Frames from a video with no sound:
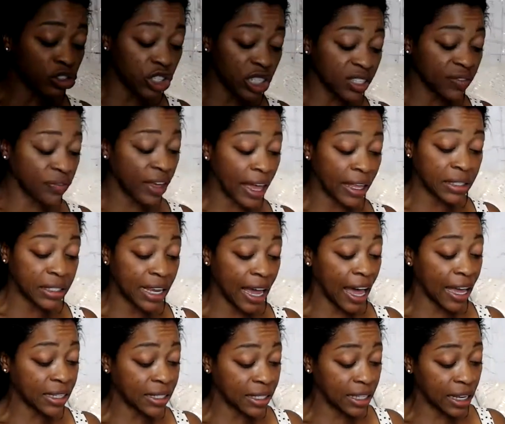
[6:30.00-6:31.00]
which is
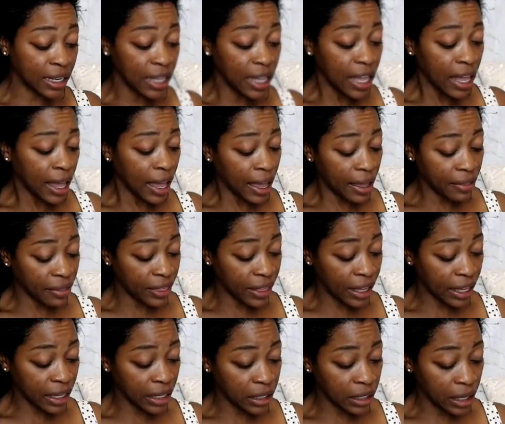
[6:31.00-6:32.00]
fantastic.
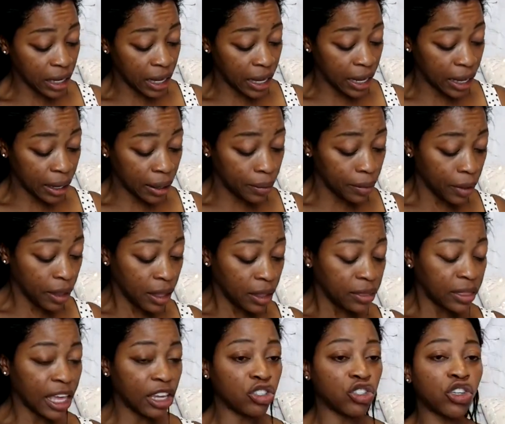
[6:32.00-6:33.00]
And then uh,
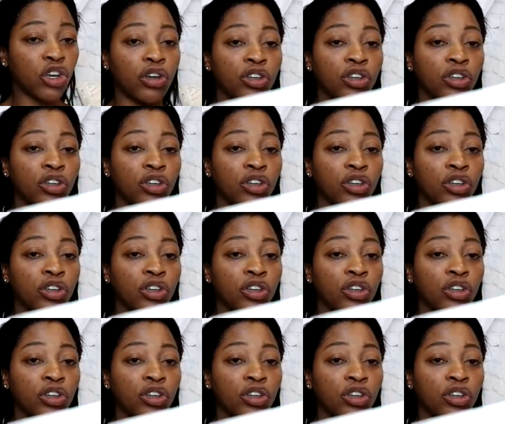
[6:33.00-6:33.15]
they